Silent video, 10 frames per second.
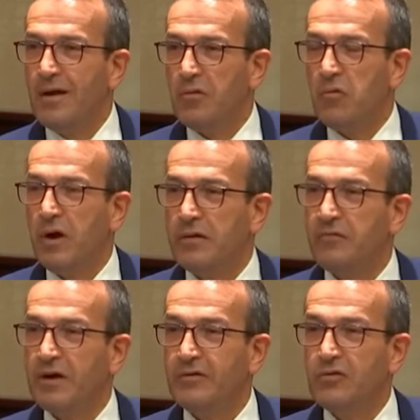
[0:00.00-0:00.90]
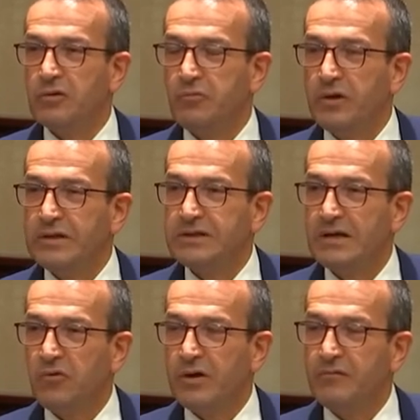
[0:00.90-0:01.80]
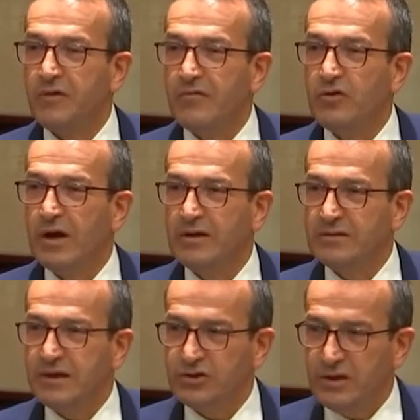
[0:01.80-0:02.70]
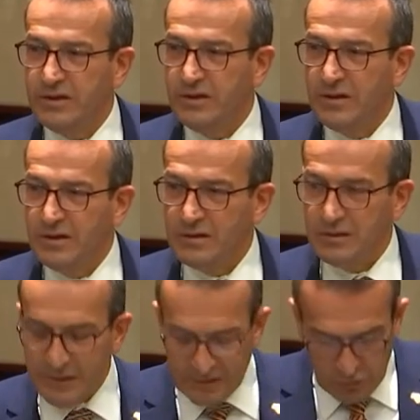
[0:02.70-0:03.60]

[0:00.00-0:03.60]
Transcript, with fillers: right in front of you or the morning sun right in front of you and does actually does